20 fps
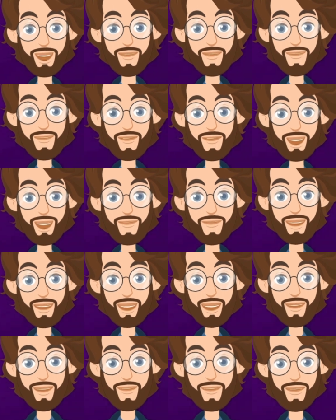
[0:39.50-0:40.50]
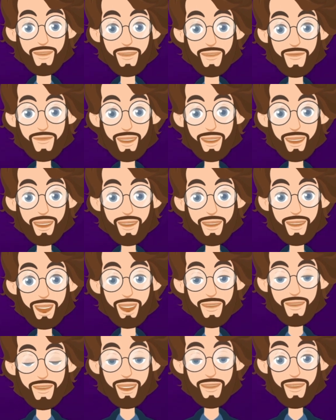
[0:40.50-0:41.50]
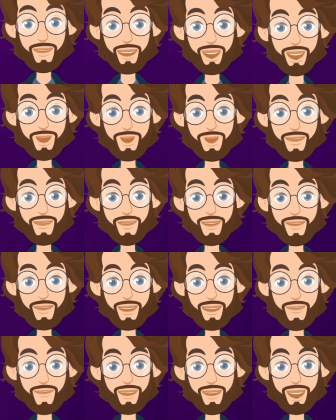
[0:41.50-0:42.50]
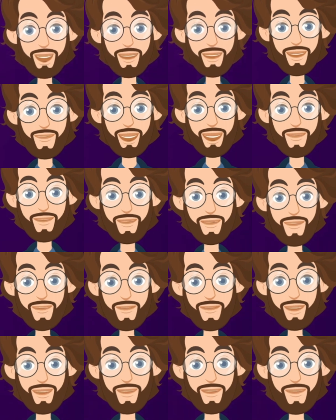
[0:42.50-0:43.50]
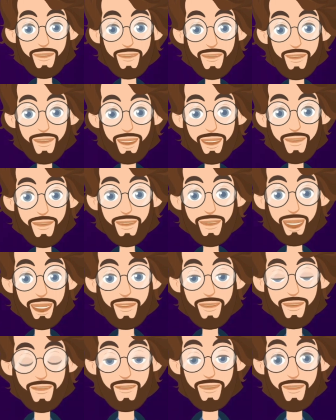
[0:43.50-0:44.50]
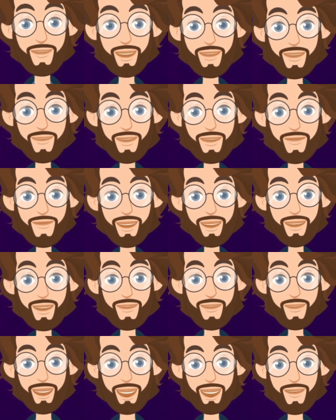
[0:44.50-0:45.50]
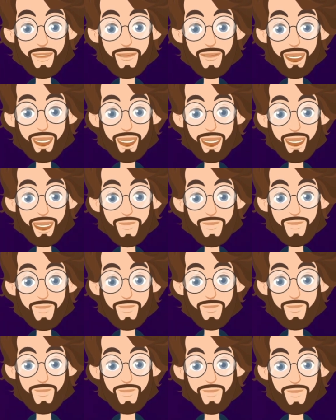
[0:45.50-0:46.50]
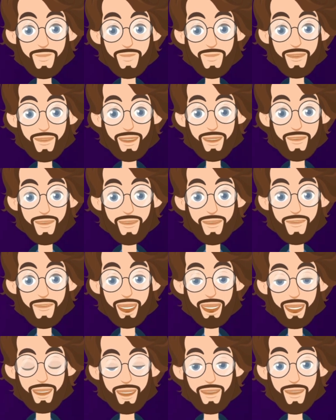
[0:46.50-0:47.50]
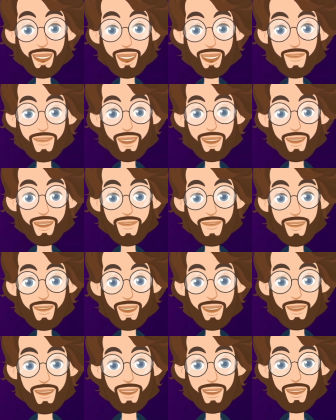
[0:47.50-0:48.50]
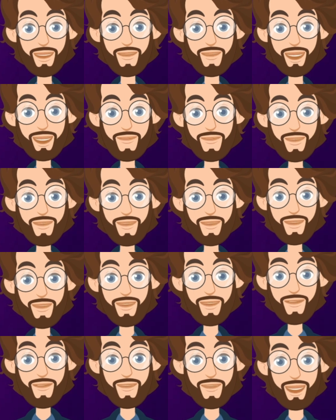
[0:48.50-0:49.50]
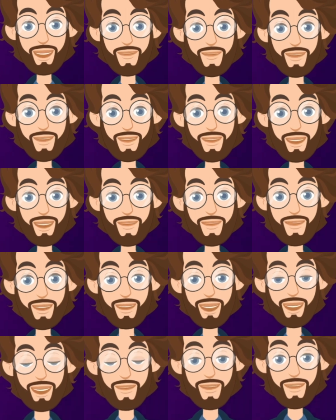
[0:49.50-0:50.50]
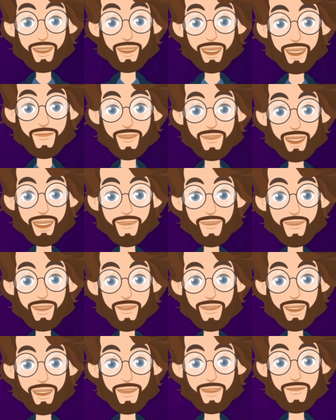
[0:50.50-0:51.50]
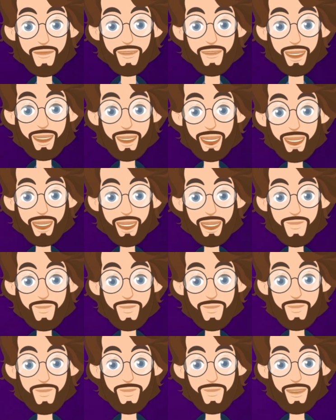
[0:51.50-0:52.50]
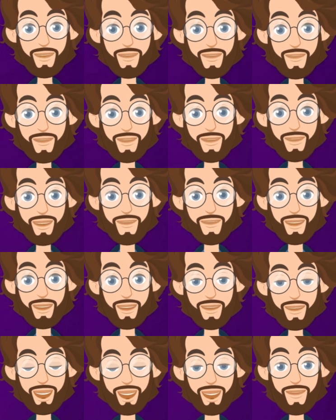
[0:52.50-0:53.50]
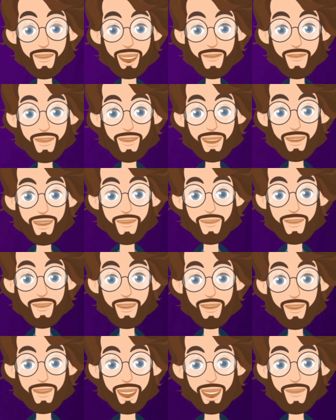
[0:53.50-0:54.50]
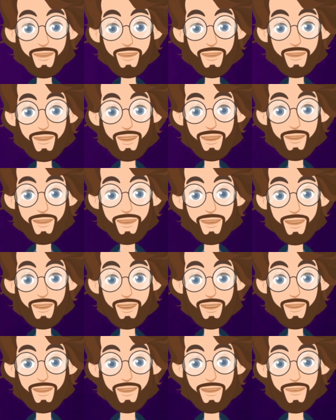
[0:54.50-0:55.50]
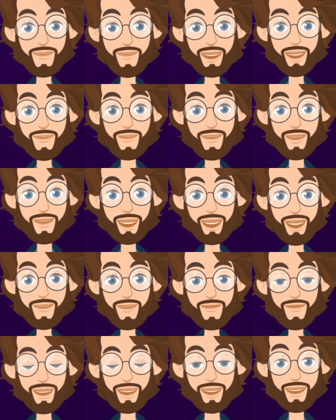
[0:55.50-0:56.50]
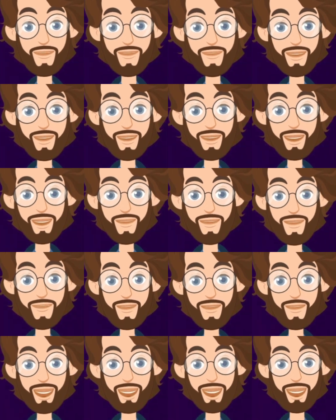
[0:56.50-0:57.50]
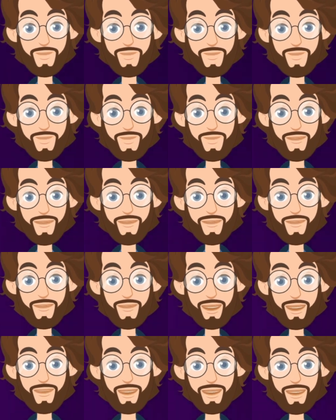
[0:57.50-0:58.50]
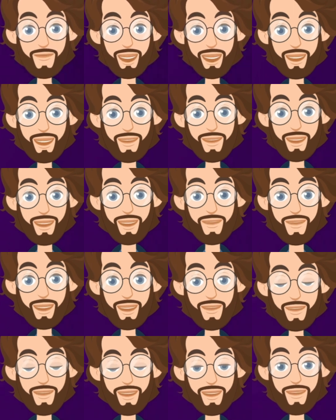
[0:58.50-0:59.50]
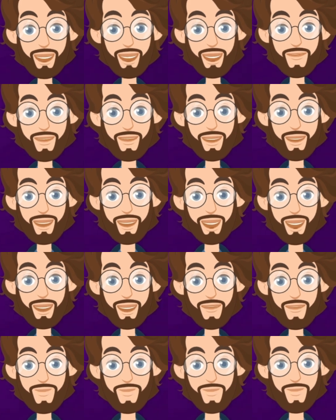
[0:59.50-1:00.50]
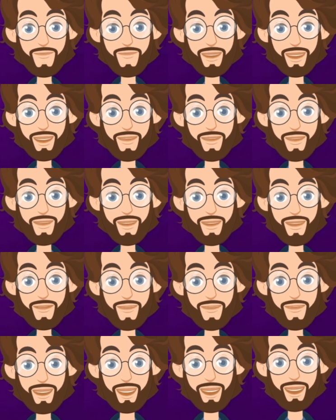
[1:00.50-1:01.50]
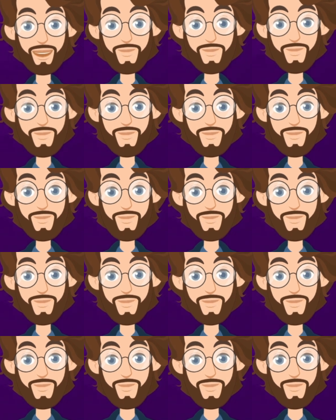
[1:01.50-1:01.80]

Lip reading: Festinger in the 1950s and suggests that we evaluate ourselves by comparing ourselves to others. It is a natural human tendency to evaluate our opinions and abilities based on those around us. We use social comparison to help us form opinions about ourselves and our place in society. There are two types of social comparisons, upward and downward.